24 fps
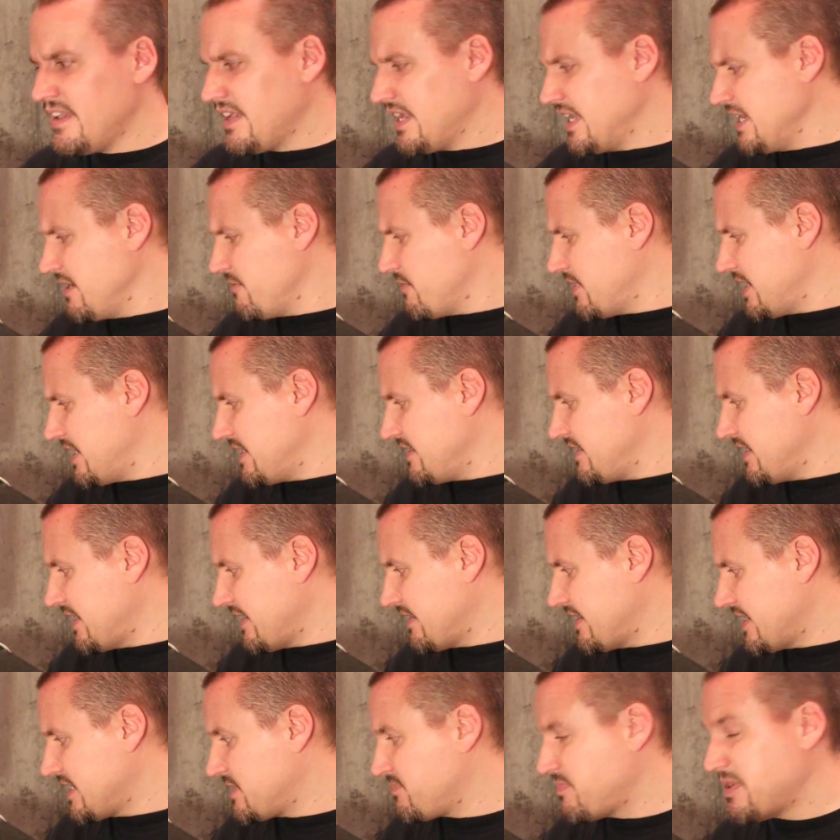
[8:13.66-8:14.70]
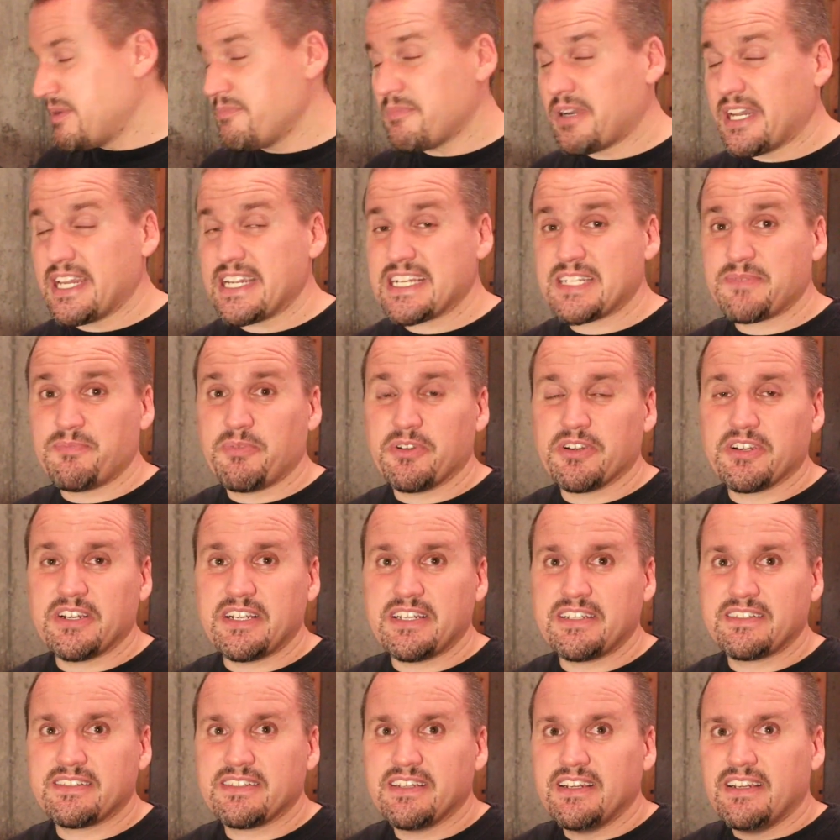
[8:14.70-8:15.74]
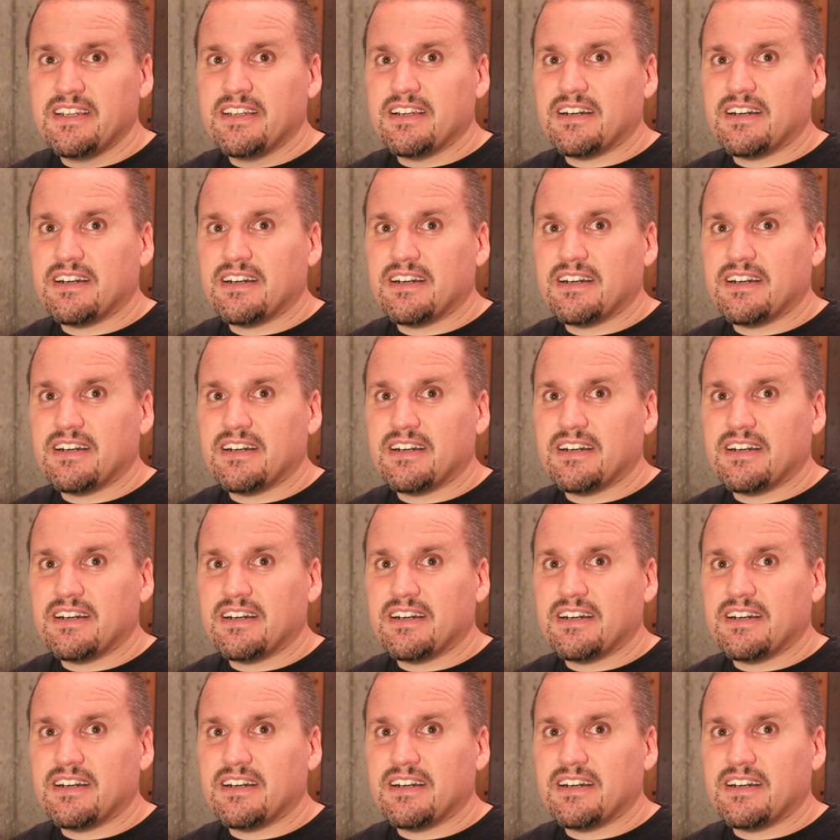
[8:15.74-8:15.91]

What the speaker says: Anyway, yeah, that's been my experience.